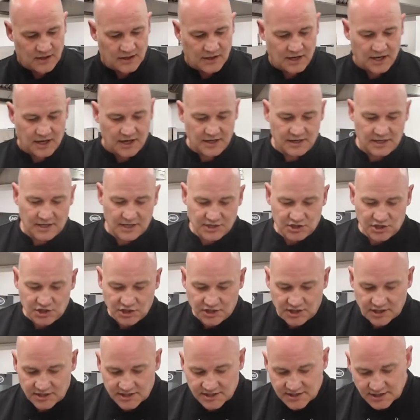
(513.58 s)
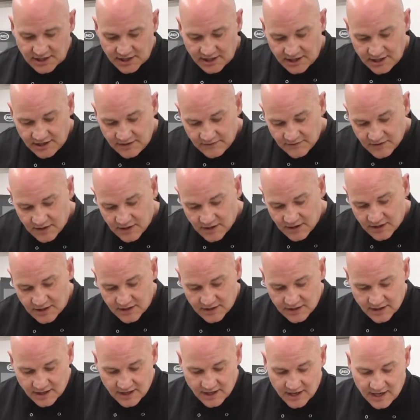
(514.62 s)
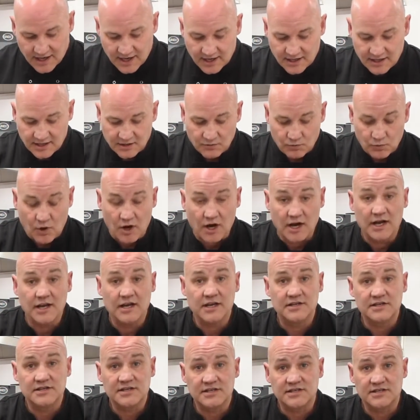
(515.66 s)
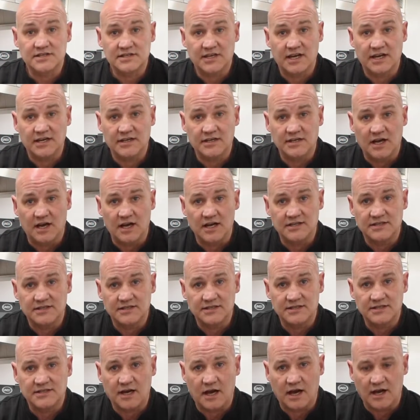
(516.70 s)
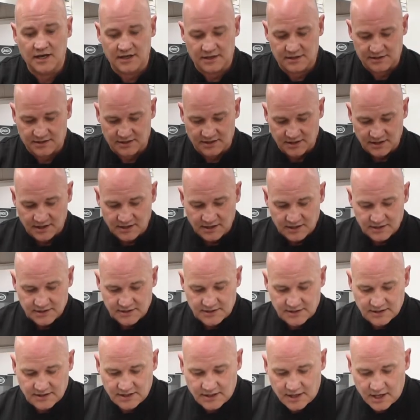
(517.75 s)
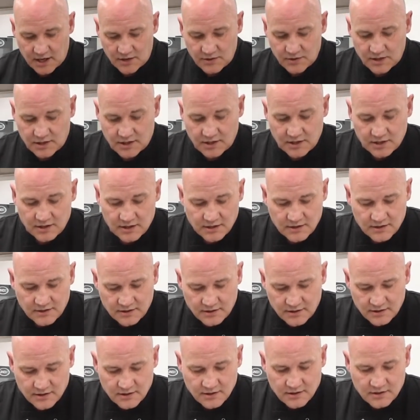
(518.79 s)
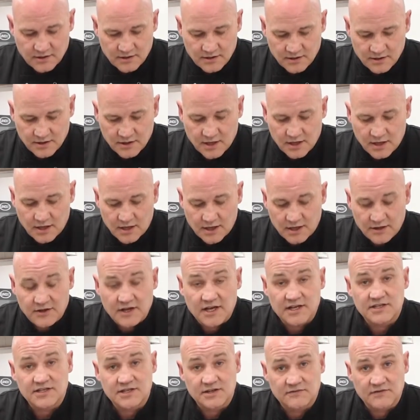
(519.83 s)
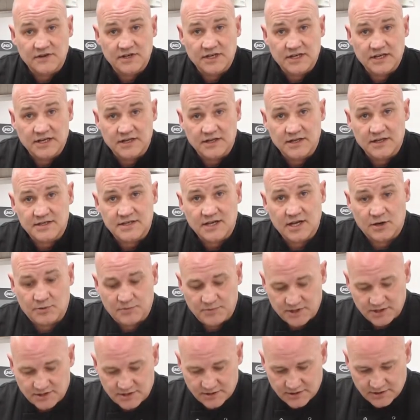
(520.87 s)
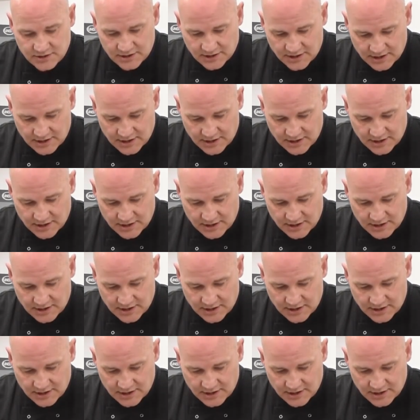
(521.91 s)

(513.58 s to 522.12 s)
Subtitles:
And as you can see, that egg white has stayed nice and tight to the yolk, and that's the vinegar that's helping doing